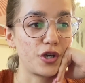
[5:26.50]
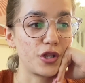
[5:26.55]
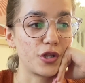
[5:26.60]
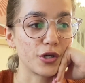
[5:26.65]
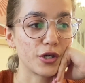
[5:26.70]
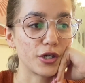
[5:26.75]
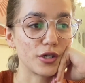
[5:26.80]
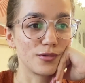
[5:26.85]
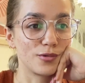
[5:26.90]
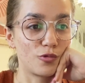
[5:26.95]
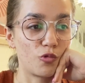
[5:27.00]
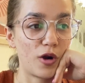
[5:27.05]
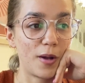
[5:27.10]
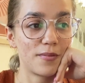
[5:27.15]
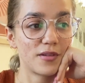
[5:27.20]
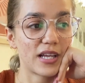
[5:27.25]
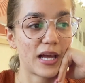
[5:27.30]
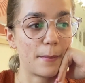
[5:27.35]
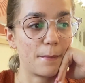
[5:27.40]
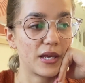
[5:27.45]
you their
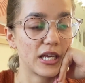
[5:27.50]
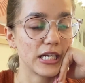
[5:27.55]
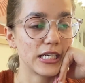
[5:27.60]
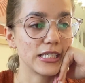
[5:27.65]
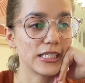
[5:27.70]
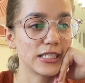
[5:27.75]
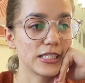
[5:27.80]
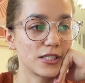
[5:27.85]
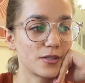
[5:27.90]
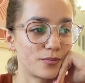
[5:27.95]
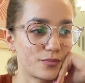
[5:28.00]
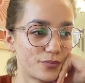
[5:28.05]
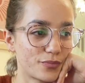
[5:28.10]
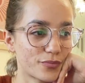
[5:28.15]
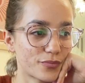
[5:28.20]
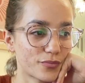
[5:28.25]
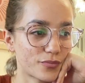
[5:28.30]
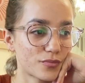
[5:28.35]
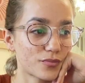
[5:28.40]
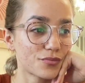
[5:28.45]
website because
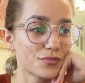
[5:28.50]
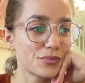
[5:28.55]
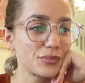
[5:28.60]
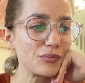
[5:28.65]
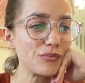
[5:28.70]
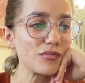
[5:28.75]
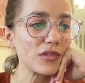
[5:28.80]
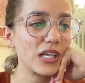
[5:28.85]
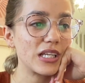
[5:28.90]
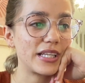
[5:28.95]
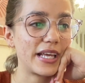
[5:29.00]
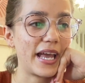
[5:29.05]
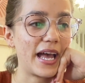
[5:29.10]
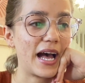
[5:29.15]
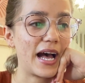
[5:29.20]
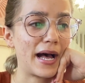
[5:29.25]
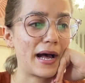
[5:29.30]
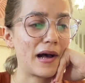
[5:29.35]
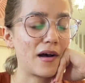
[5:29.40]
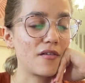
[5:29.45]
they
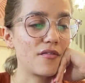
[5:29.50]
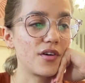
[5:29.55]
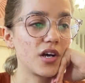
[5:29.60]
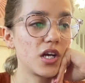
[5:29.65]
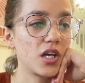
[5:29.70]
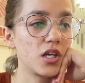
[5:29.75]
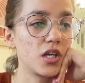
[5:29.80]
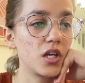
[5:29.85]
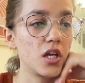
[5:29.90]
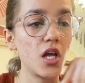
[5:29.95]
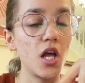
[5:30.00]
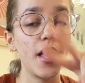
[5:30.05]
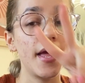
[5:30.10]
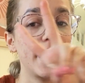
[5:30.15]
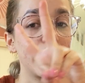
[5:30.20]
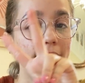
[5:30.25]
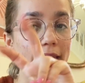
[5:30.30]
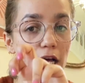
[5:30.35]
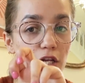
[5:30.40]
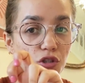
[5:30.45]
have
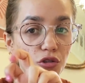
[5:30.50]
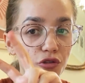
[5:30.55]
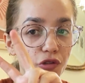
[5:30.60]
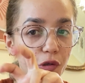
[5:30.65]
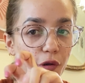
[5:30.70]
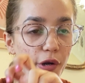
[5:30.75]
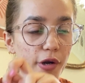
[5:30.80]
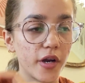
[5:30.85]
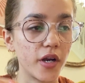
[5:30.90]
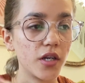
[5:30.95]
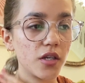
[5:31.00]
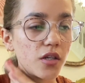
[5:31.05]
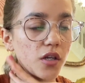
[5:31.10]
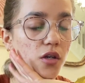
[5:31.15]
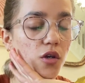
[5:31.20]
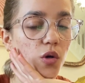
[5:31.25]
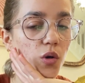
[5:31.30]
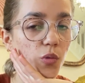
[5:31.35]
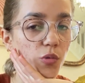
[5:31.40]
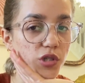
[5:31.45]
natural deodorant,
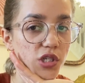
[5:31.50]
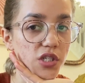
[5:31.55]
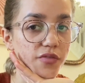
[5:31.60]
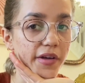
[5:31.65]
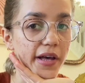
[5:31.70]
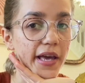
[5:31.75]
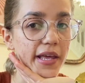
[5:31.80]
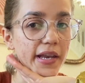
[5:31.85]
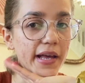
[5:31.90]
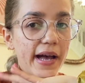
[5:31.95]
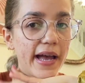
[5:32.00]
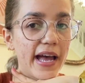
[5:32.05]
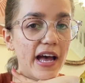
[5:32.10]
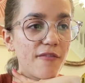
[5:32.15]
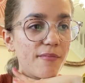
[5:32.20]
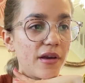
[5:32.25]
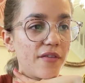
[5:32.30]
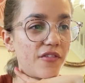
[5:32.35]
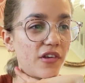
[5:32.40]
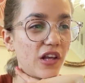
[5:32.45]
which is fine. I
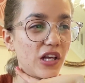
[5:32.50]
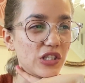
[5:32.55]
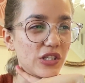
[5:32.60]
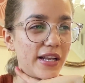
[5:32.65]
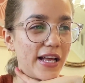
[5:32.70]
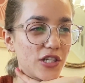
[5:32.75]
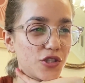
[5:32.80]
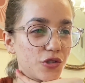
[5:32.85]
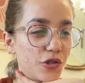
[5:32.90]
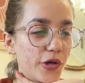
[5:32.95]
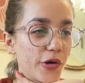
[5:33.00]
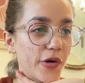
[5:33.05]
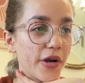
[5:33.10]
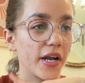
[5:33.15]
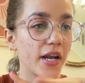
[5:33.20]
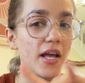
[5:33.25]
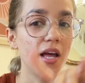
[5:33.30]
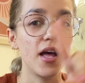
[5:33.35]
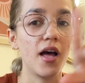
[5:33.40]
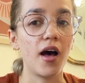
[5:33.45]
have my feelings on natural
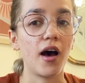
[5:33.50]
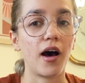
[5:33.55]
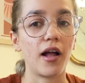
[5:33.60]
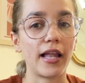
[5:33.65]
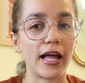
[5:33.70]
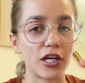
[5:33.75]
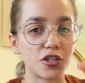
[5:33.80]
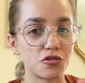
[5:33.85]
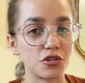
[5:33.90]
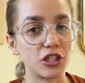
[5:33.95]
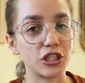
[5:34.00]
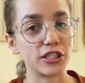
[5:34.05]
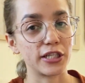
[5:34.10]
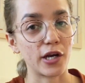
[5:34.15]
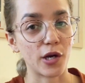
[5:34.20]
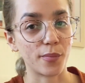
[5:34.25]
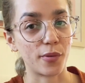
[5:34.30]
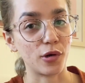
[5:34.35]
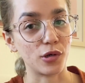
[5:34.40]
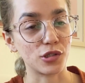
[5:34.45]
deodorant. I'll actually
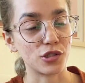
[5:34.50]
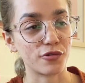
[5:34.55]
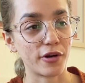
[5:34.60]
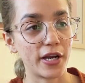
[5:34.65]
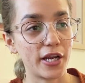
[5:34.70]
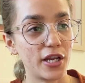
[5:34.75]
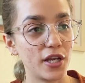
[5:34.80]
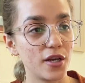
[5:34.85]
share a post right